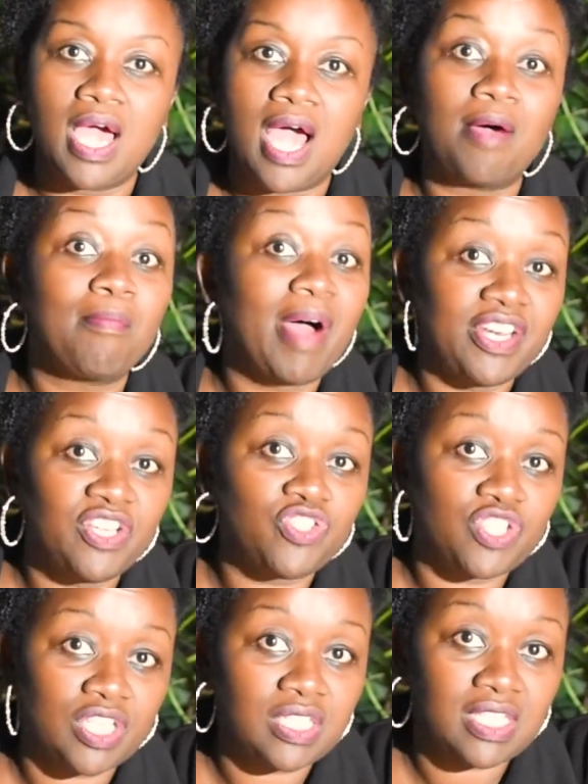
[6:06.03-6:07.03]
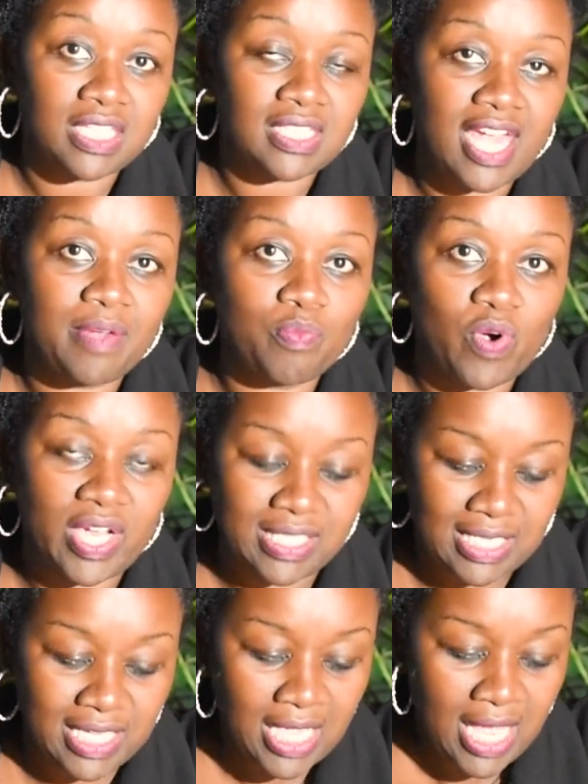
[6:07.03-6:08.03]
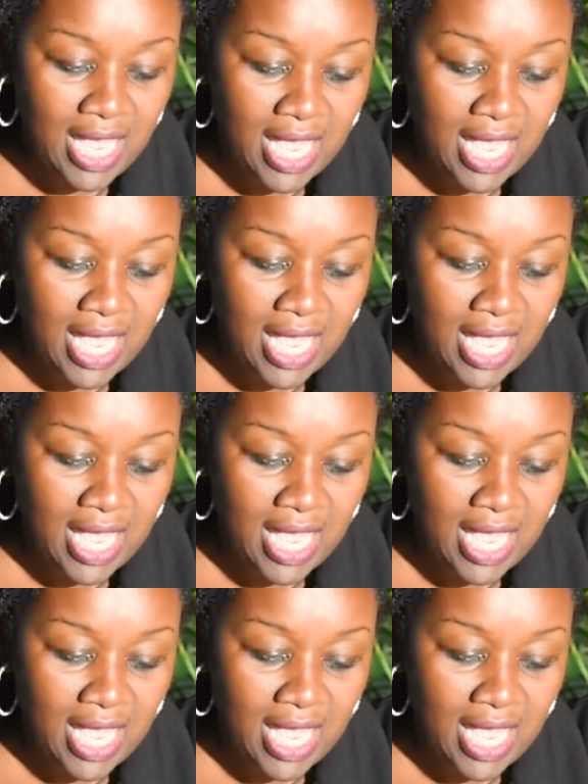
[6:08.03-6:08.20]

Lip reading: manage their time wisely,